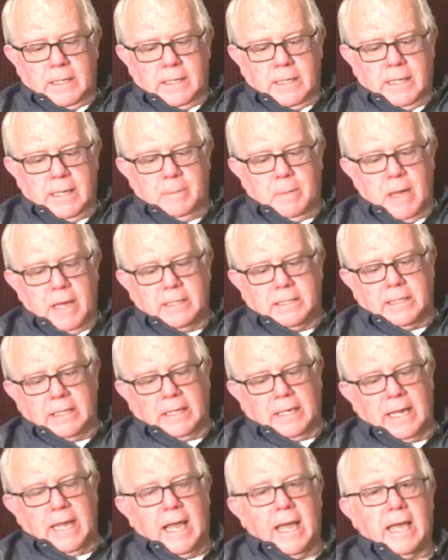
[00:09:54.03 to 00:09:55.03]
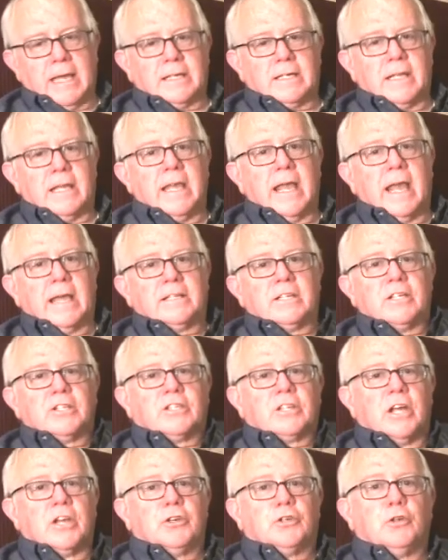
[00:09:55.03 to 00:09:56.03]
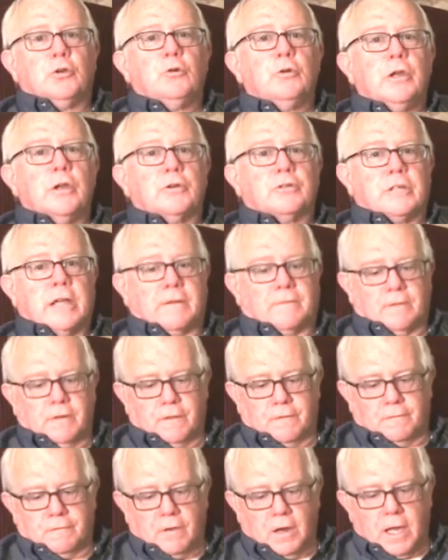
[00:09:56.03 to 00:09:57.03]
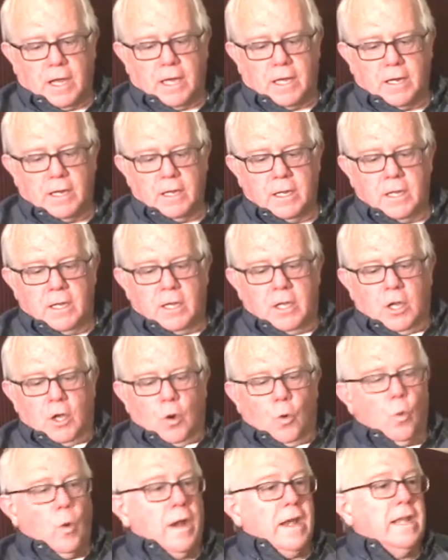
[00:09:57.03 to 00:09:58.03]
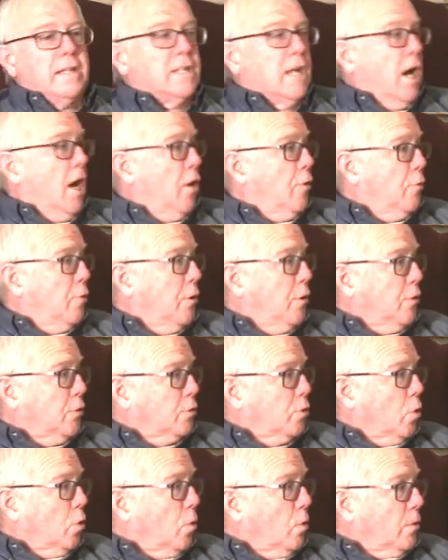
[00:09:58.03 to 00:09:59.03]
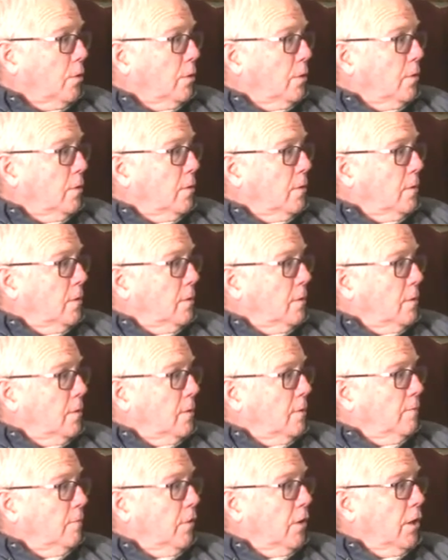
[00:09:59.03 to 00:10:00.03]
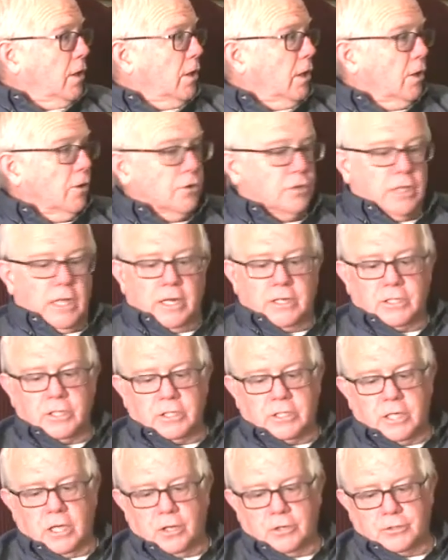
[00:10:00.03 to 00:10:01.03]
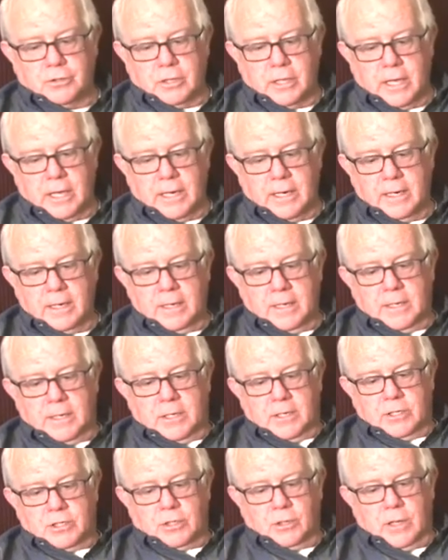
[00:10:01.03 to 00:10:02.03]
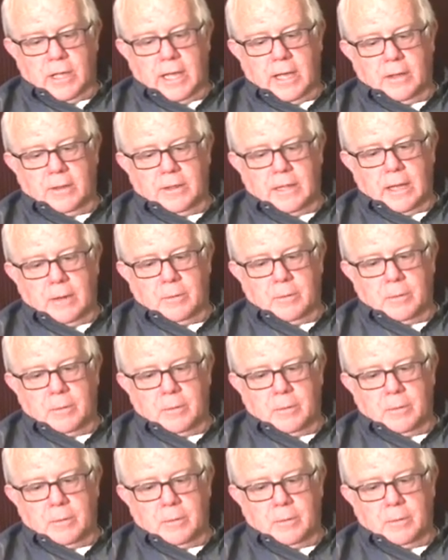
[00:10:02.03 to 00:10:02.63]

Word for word: he basically had he has his son two years after the flood when he's 100 years old. Very clear, Genesis tells you that. So that, that